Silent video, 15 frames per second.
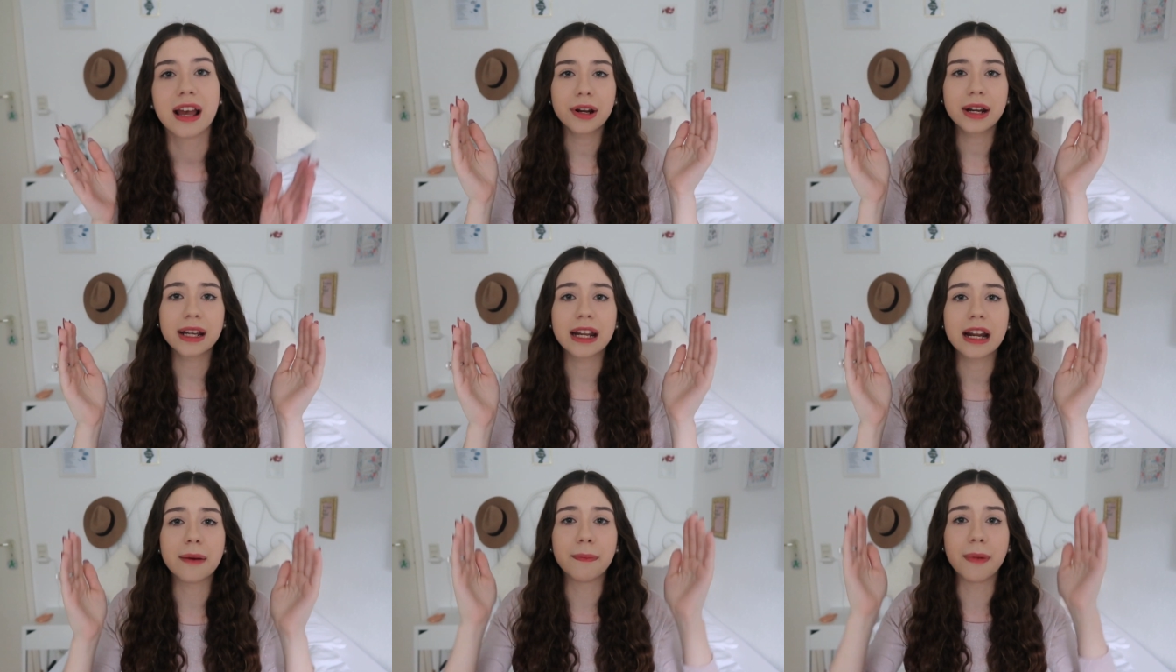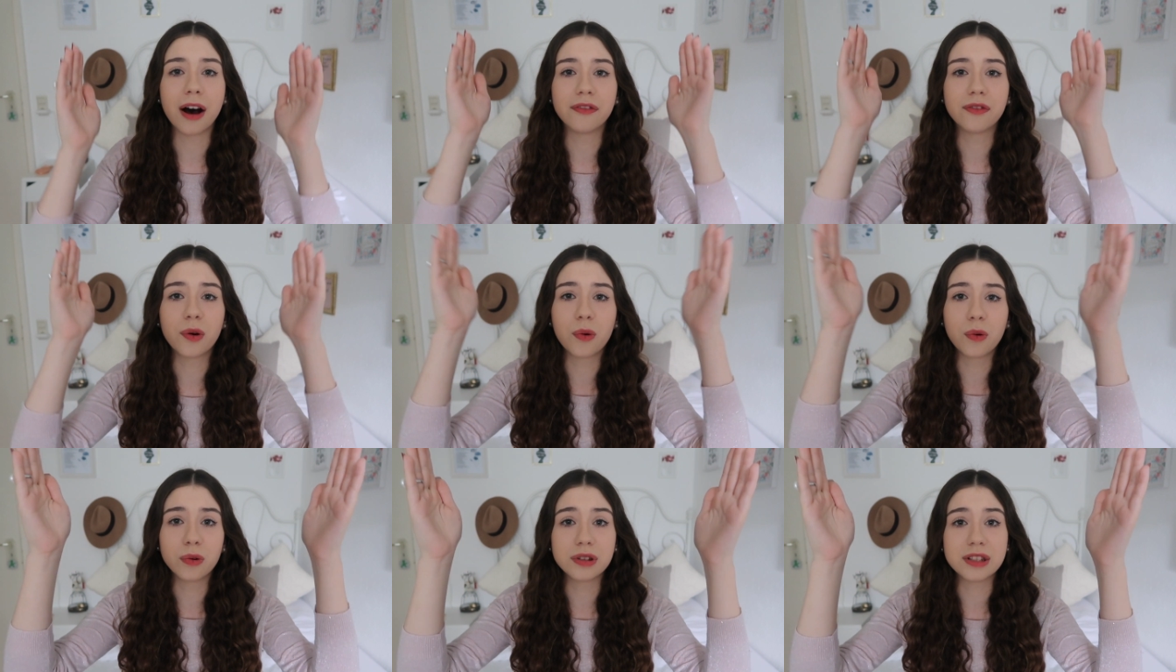putting it above
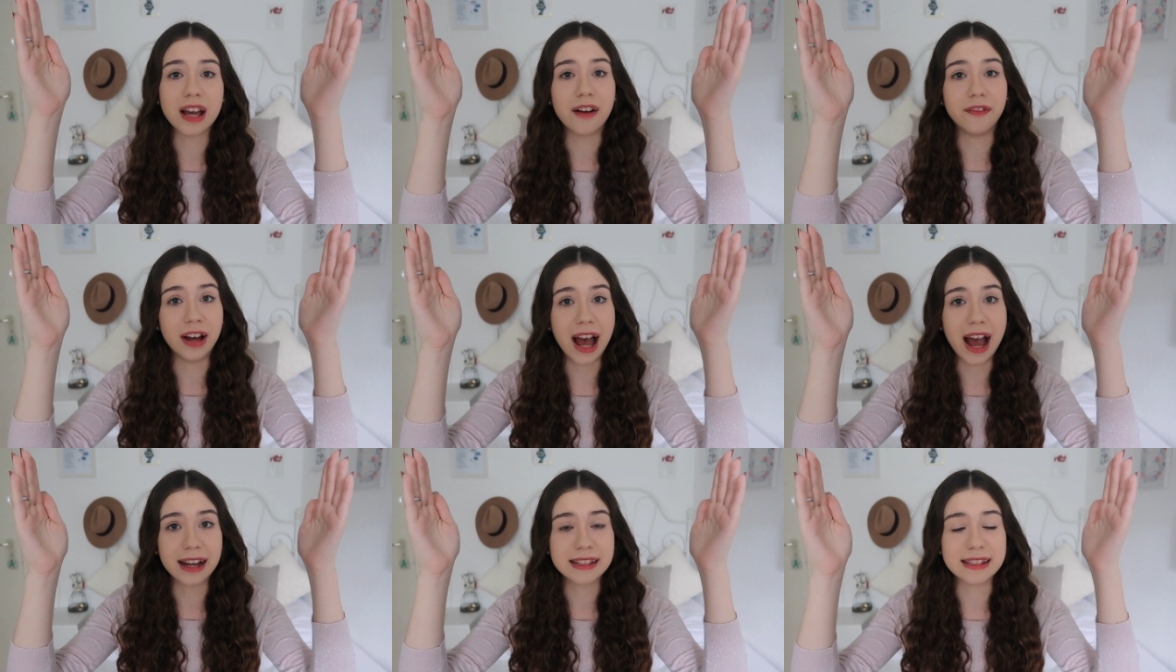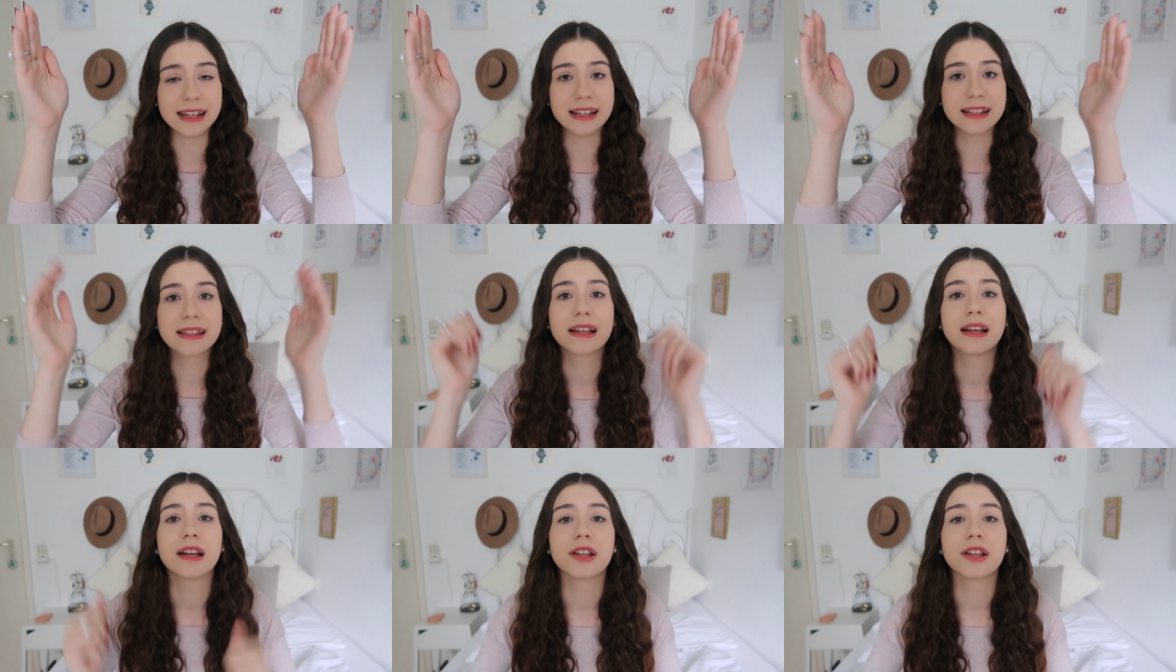all the other actors.